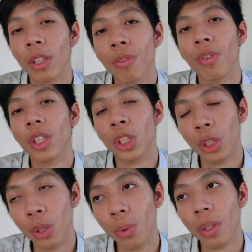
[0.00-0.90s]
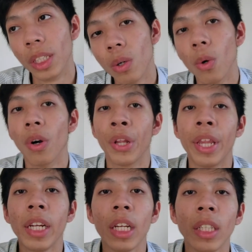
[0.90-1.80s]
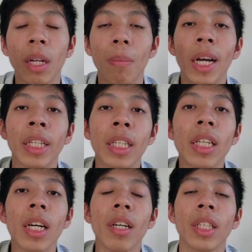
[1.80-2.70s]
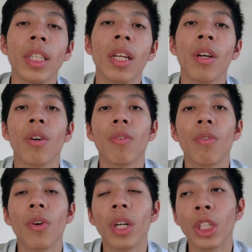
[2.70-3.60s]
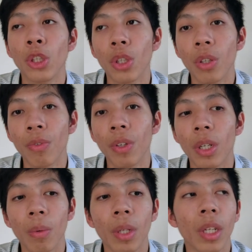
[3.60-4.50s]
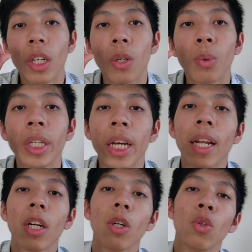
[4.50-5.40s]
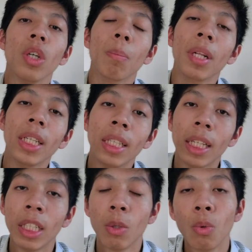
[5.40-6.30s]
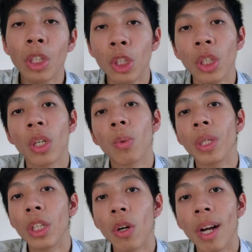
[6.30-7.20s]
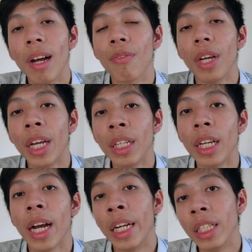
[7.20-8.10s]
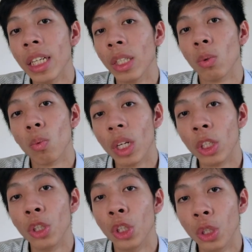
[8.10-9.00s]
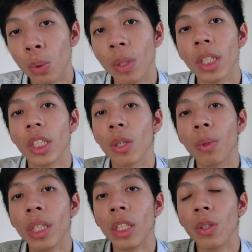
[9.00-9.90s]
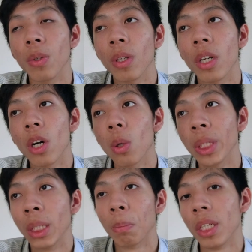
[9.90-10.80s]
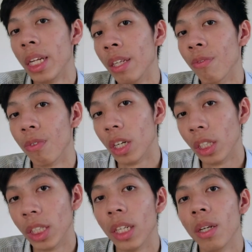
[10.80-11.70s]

go for a shoot, or thinking some ideas for the short film. So we cannot go to a places which we don't have any ideas what to shoot. So we need to always plan it first